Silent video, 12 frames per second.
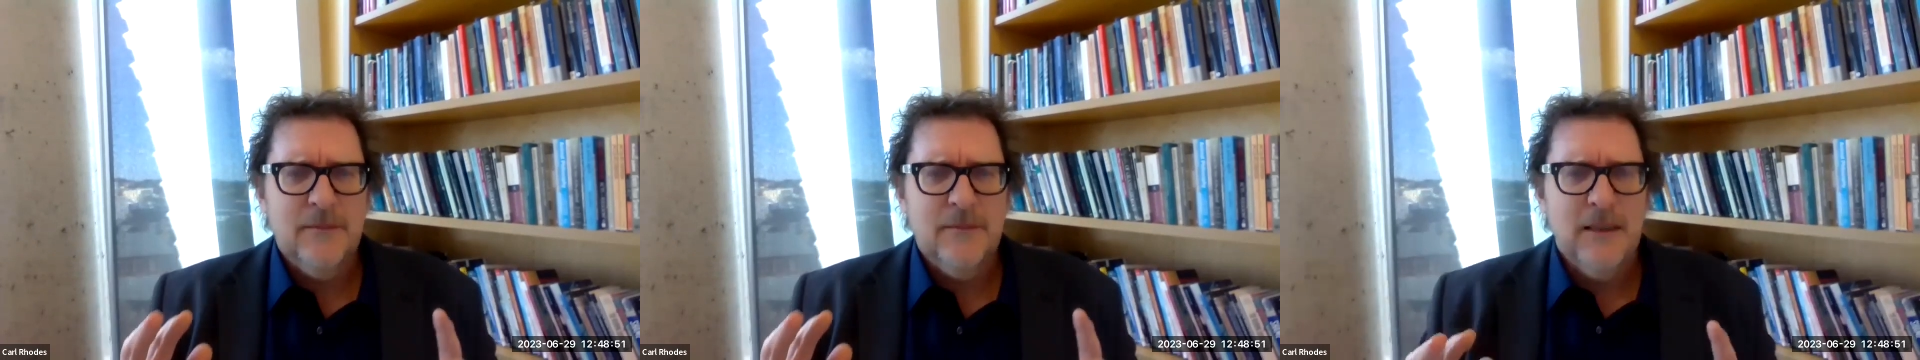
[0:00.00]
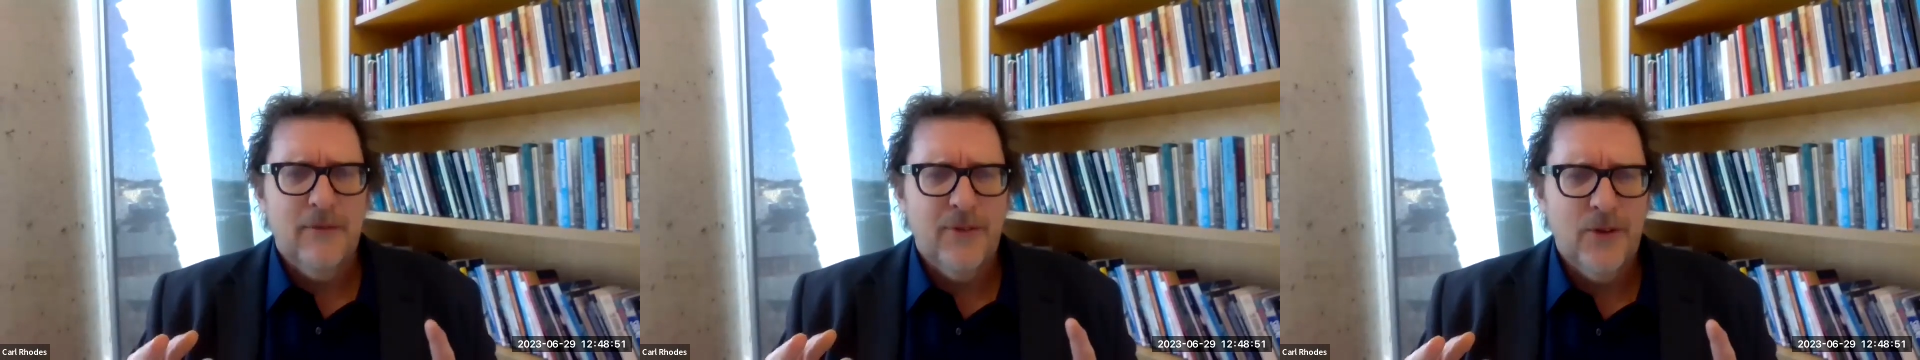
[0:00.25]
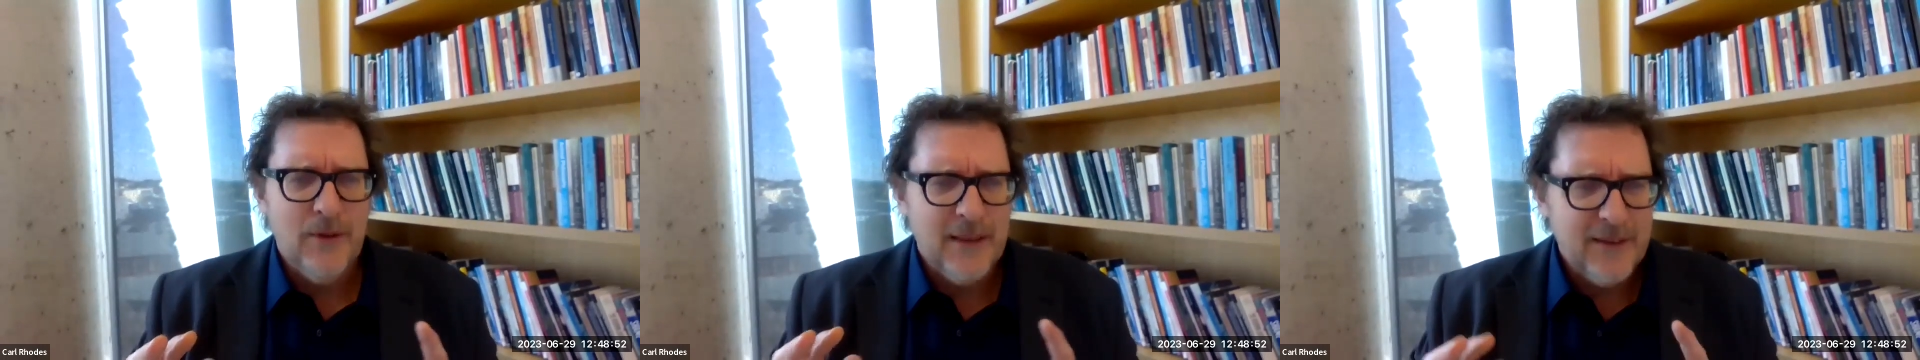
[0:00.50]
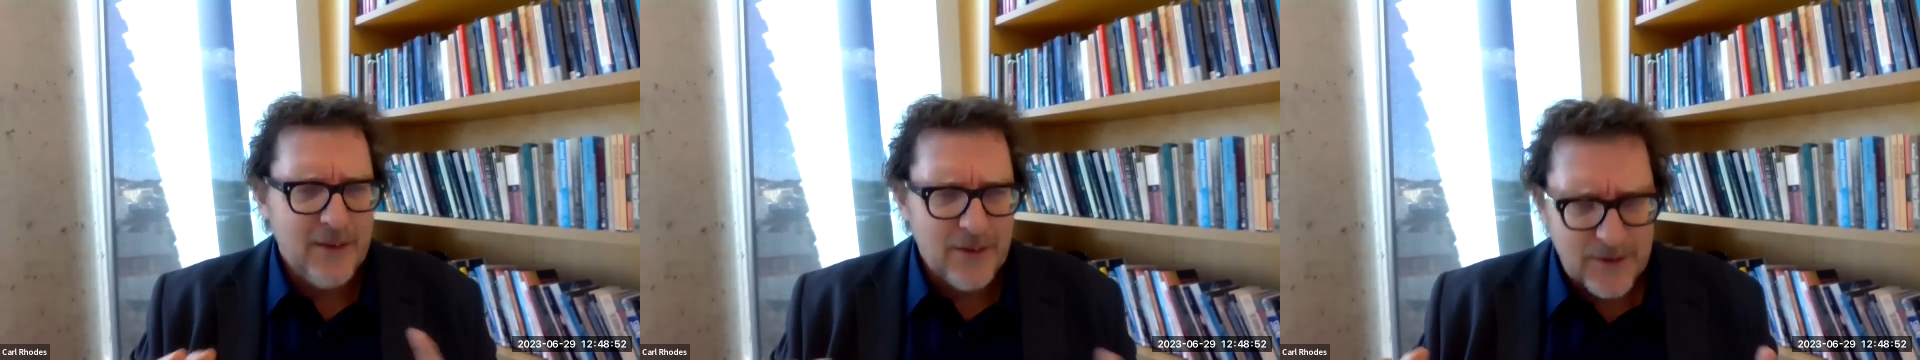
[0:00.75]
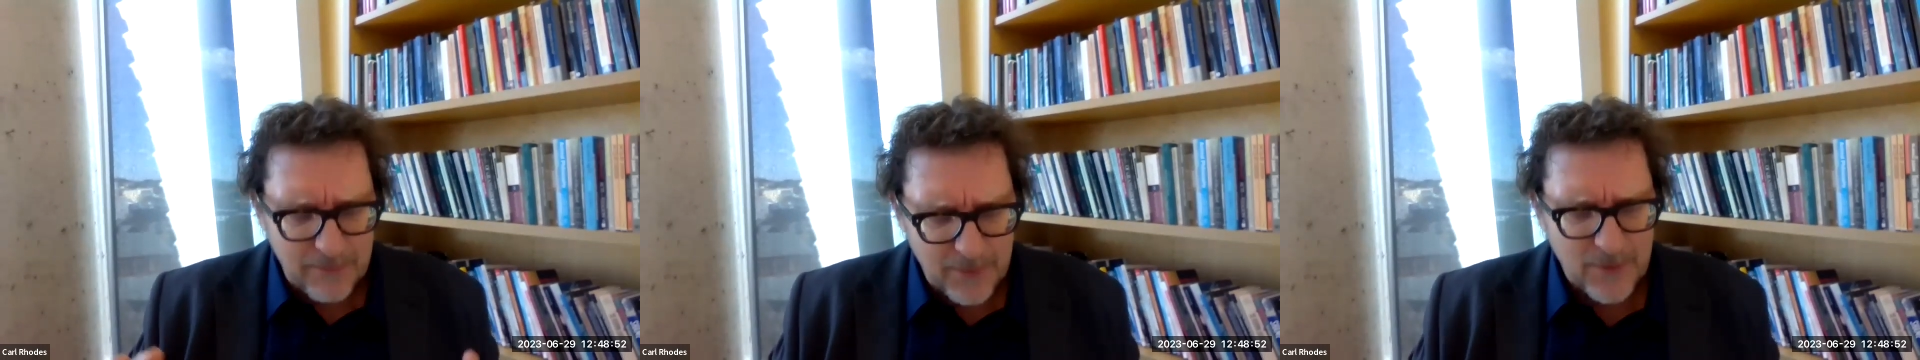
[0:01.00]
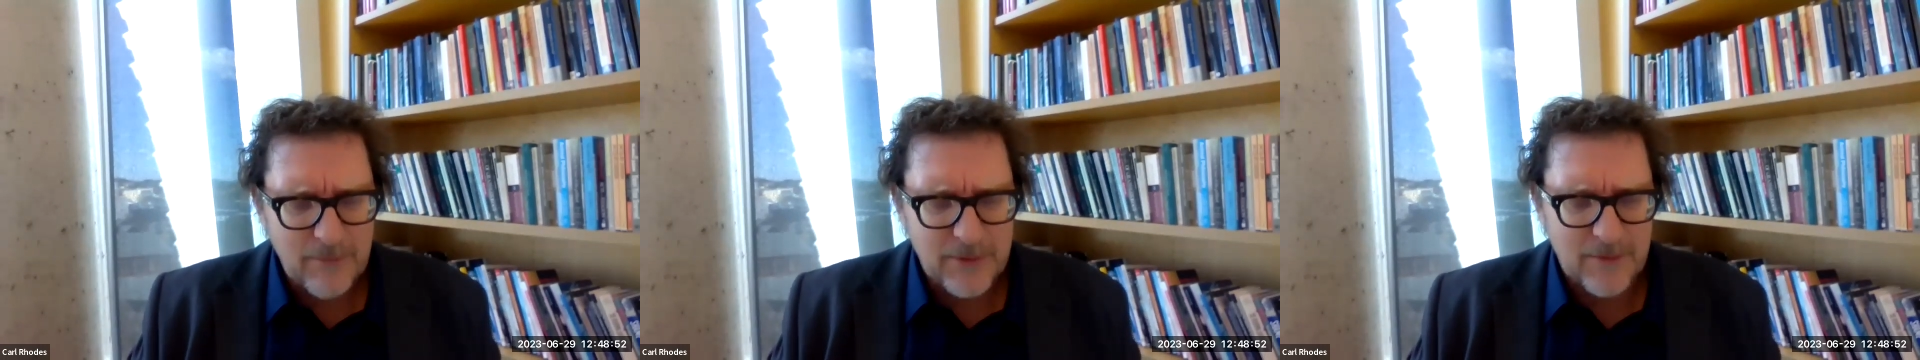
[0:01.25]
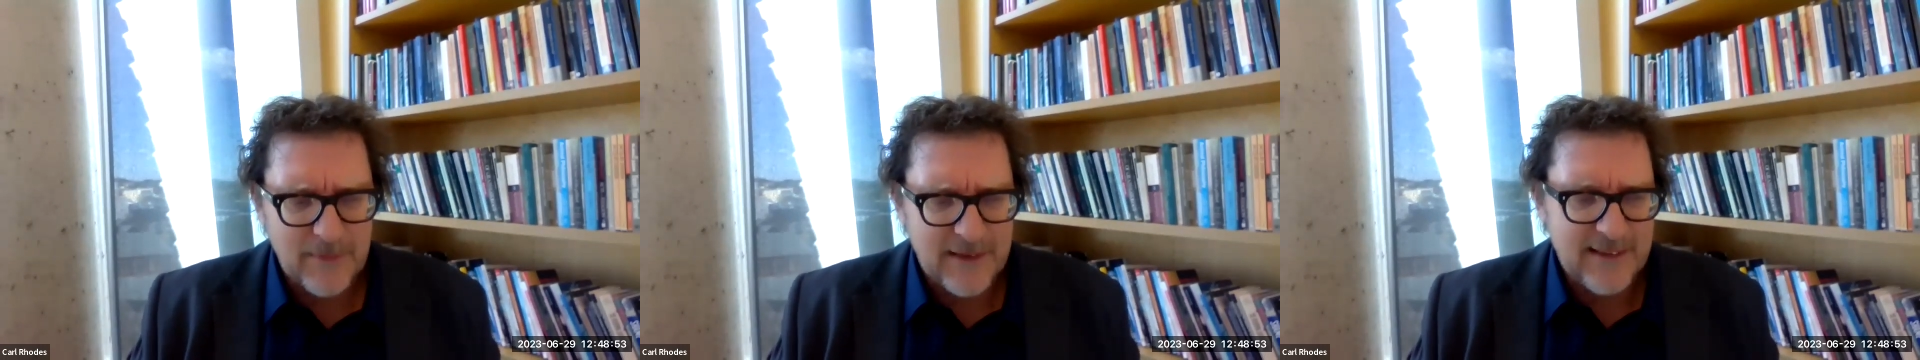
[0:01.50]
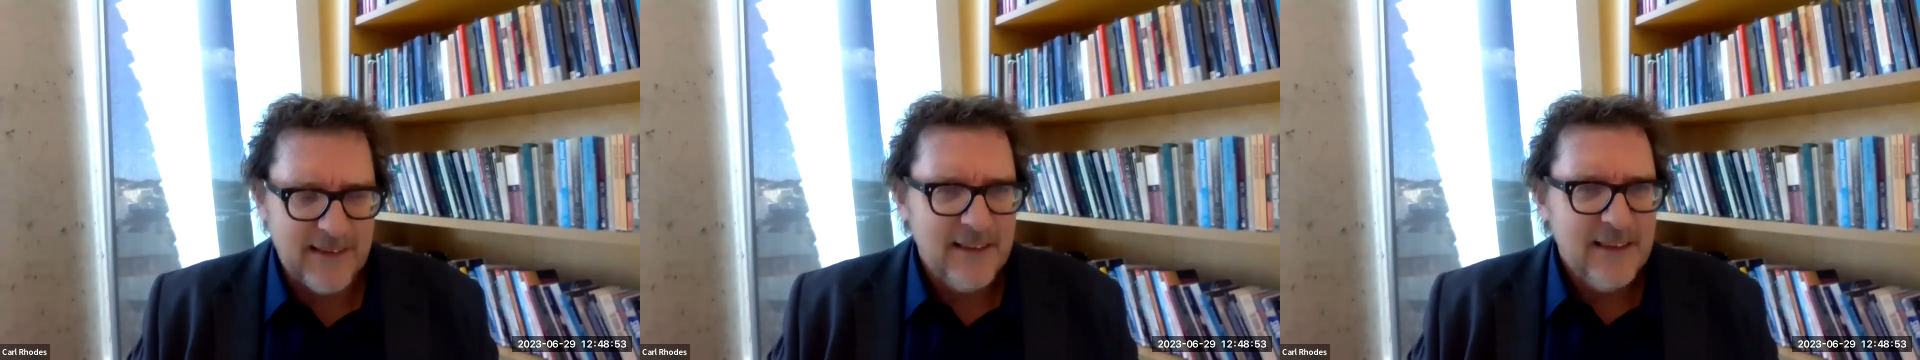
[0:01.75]
in my view, are not the problem
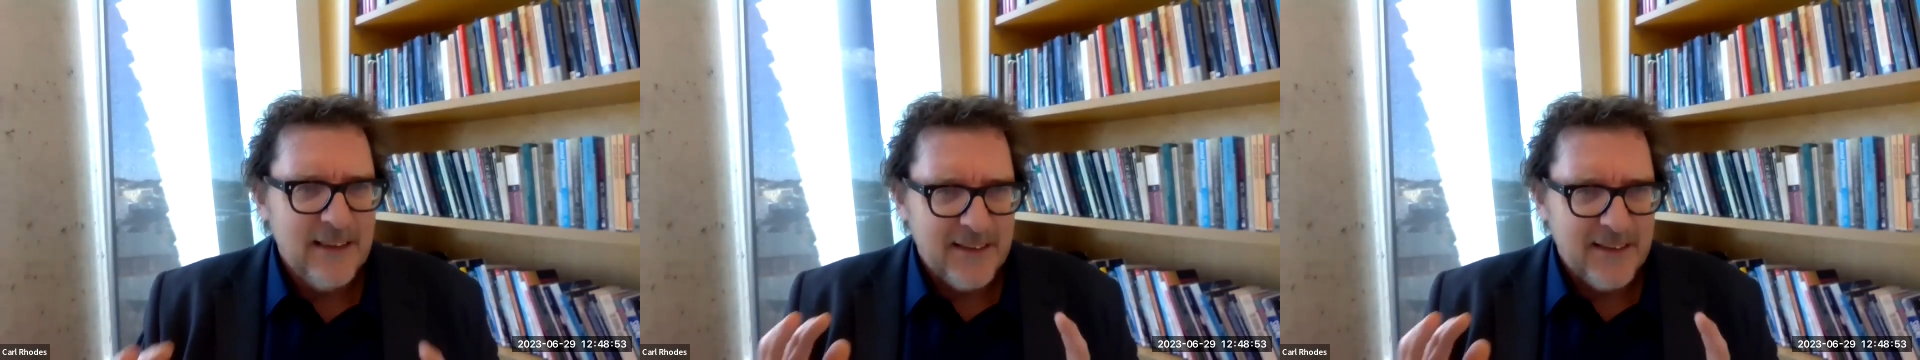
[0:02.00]
here.